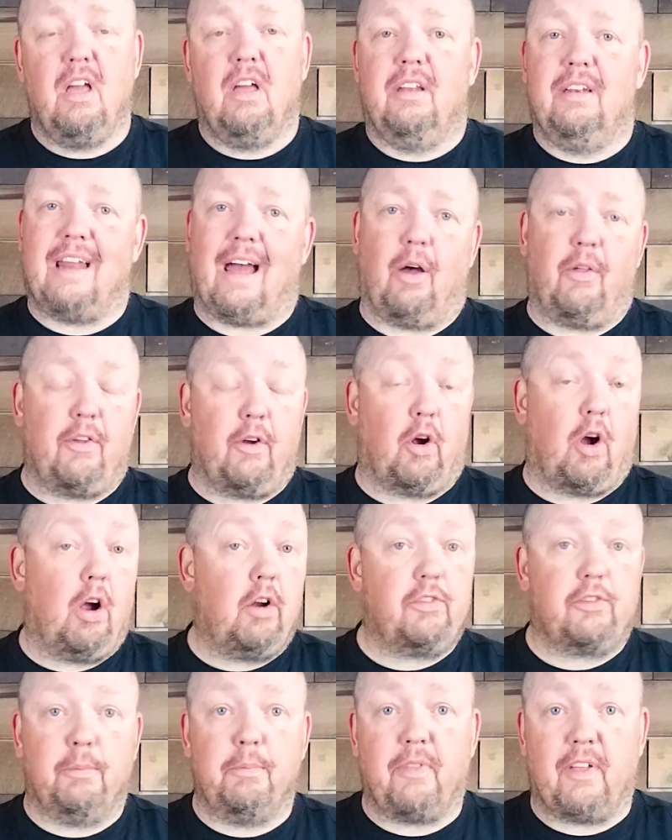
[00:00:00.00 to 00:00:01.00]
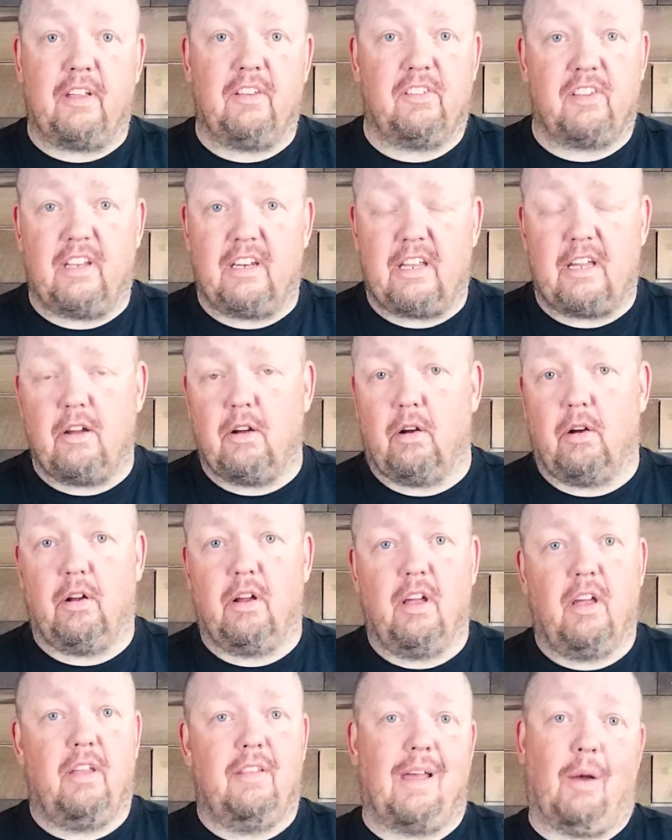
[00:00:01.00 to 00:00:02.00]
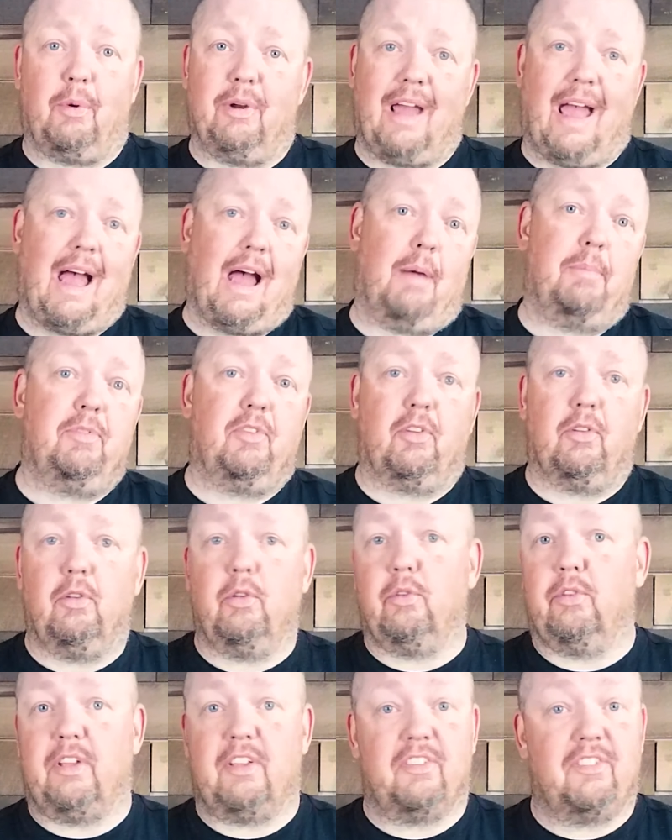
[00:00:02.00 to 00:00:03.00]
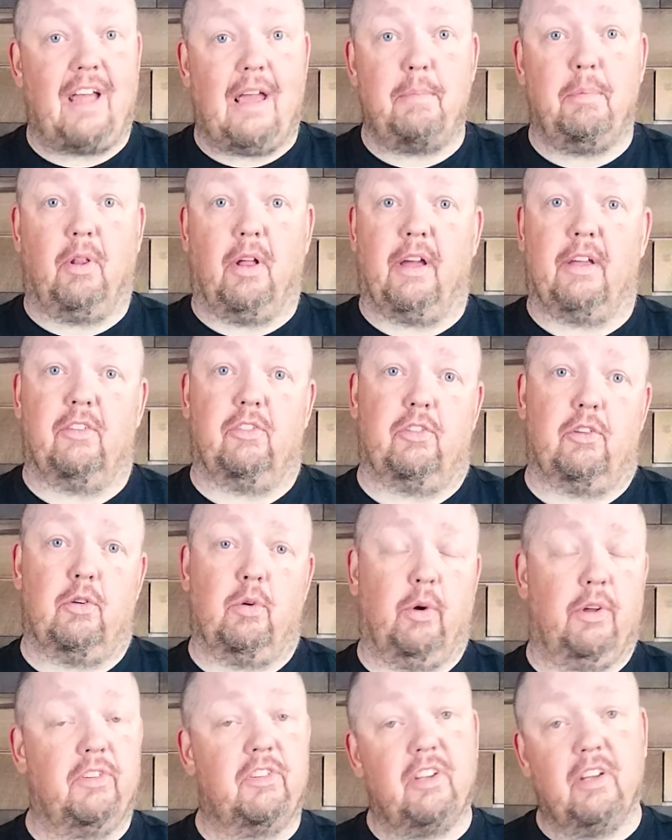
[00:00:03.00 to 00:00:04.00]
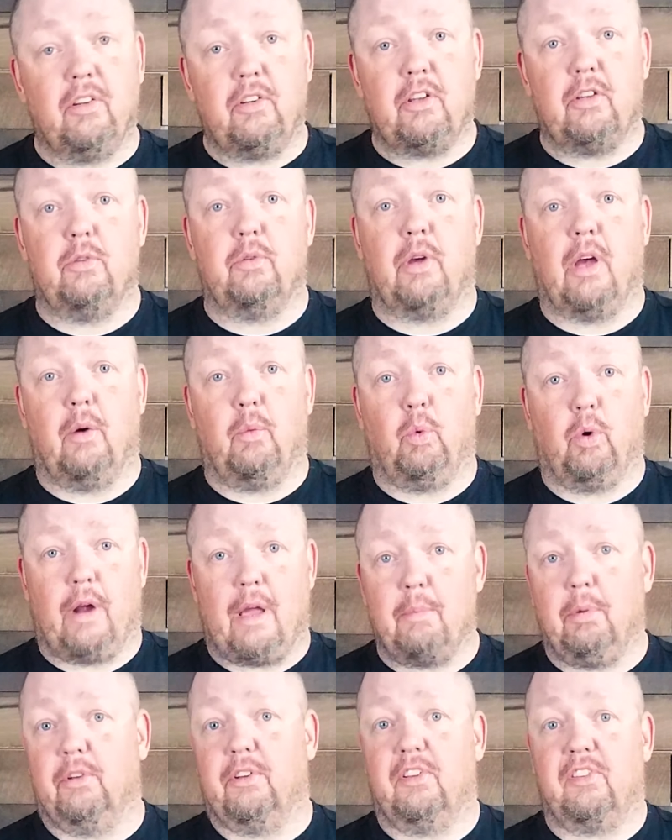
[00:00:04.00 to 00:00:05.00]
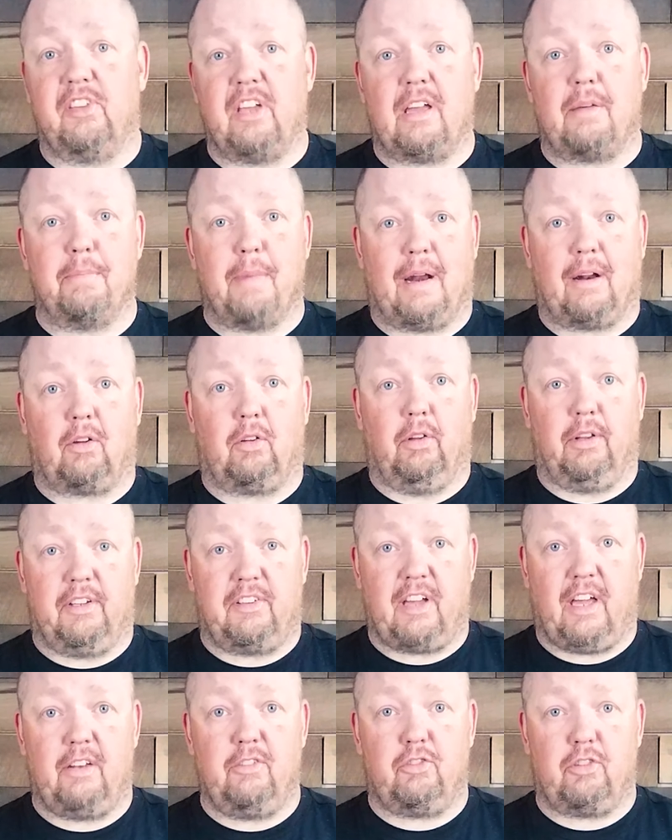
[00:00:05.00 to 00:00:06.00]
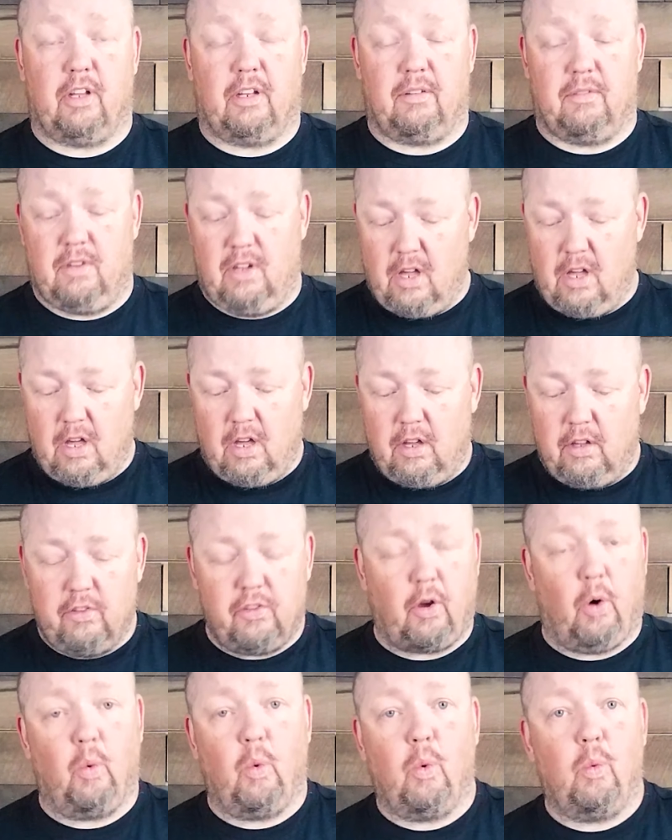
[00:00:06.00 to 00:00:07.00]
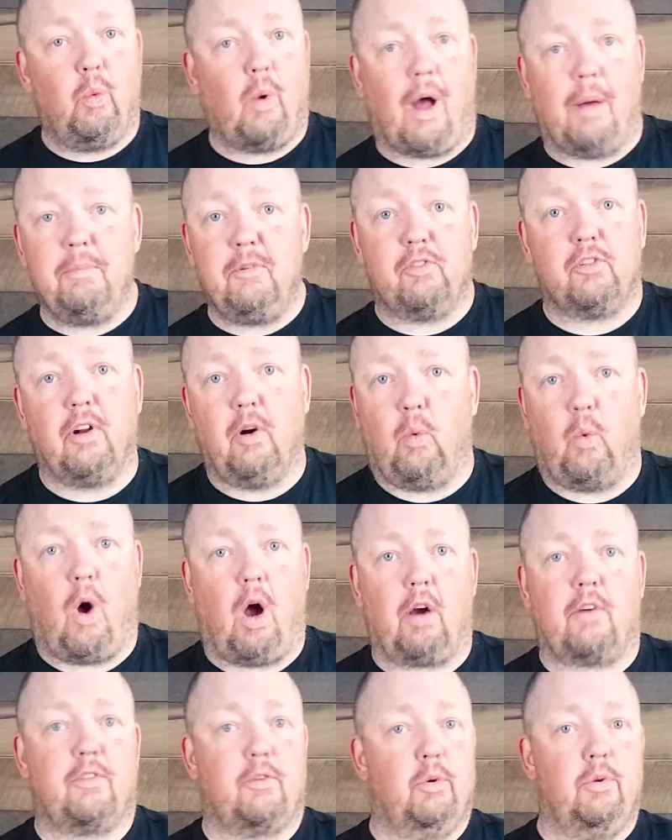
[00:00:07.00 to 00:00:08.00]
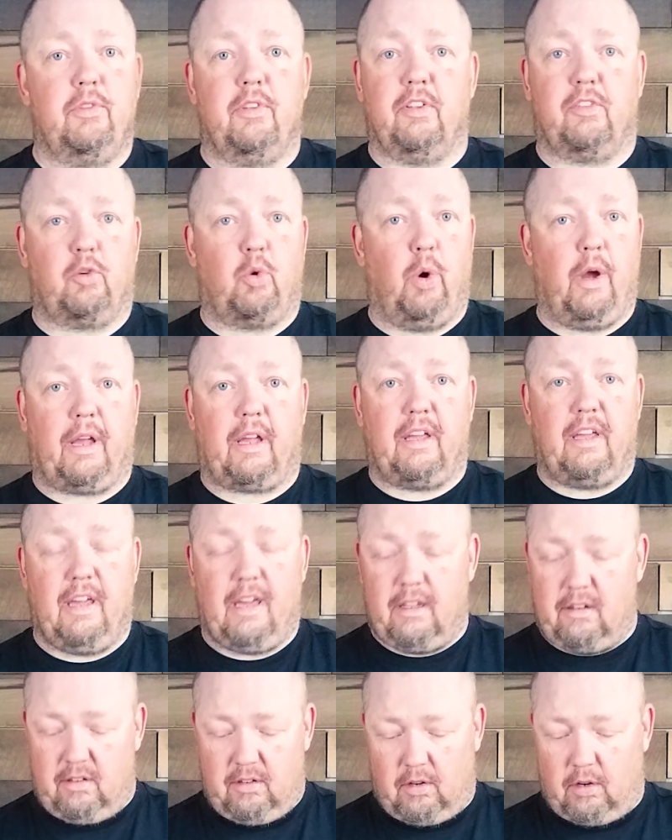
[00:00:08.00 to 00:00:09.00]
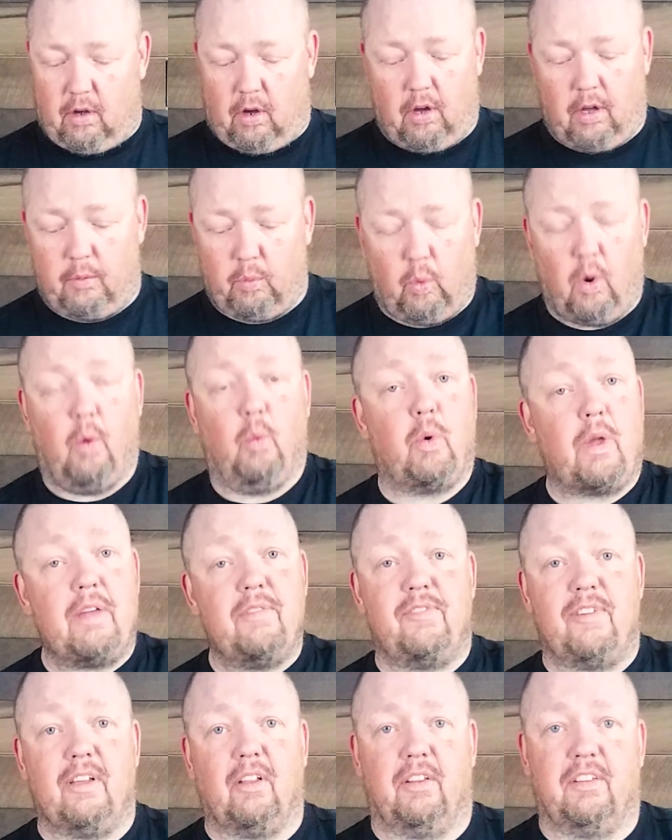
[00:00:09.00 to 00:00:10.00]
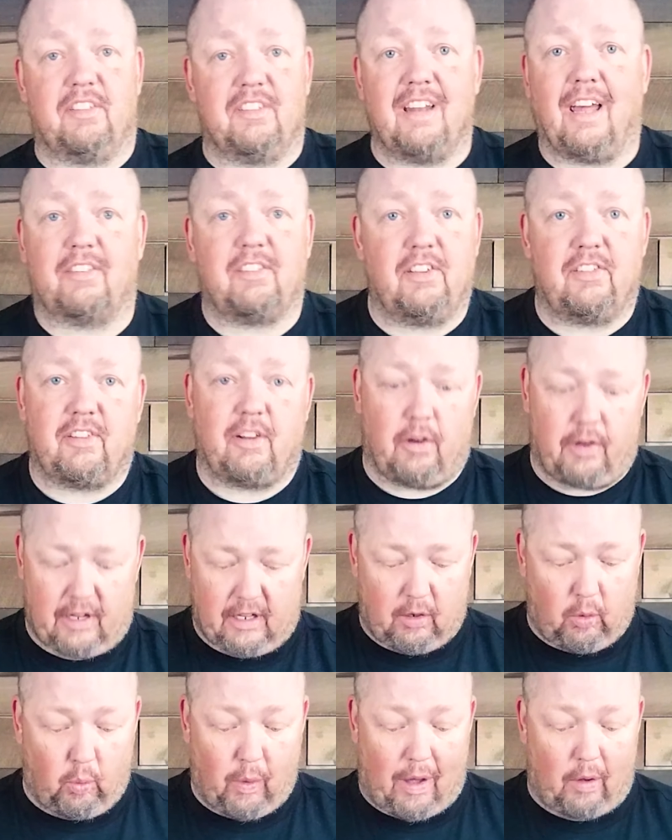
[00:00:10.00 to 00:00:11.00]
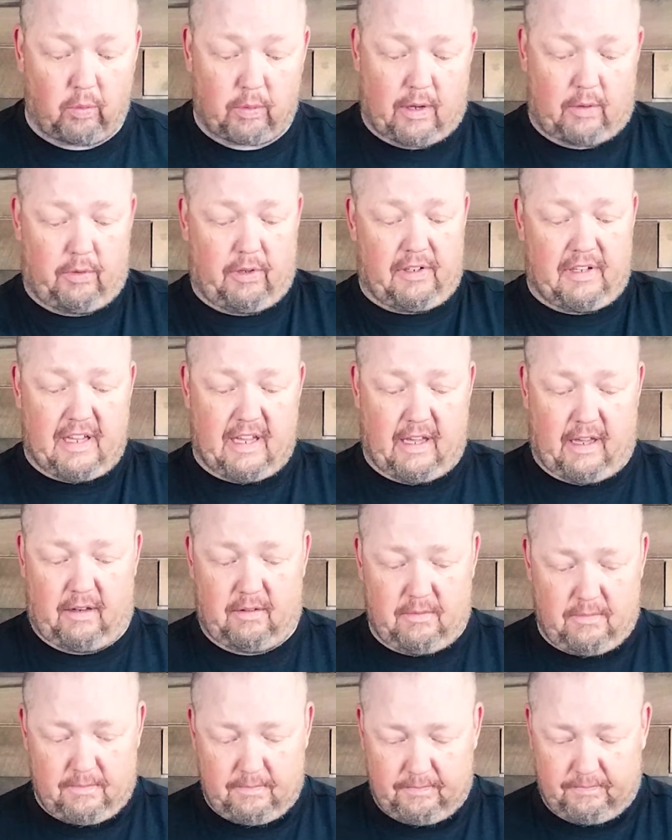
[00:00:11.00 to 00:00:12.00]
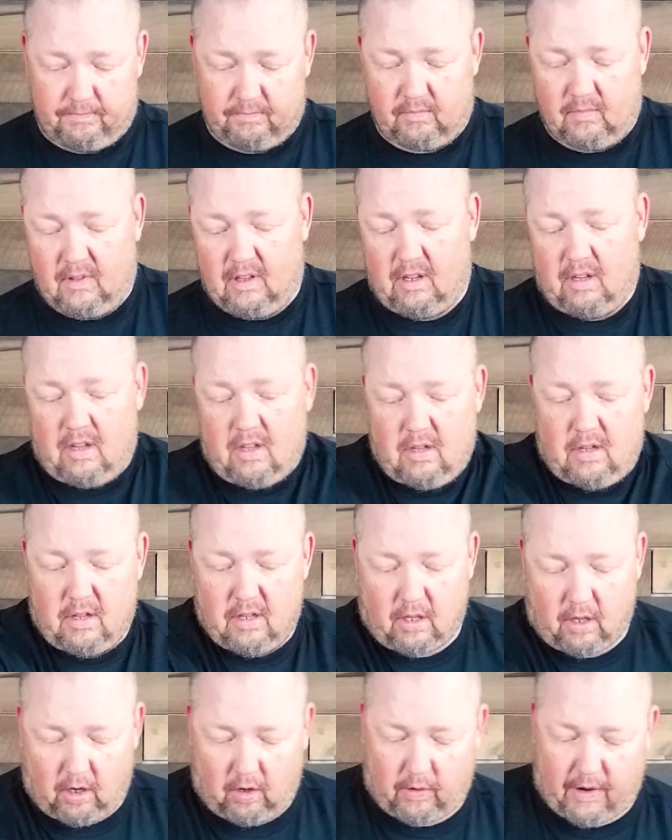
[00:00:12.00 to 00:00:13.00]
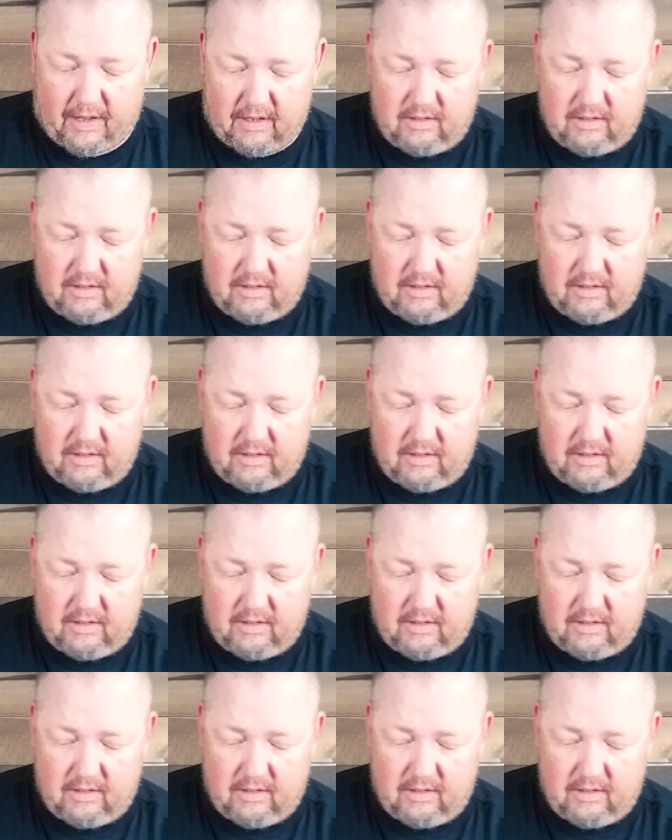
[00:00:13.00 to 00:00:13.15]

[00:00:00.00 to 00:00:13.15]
Now there are some things in here that would absolutely stabilize you until you were able to seek medical attention. So I'm just going to walk through this quick kit on what we feel is necessary in a well-rounded kit. All right.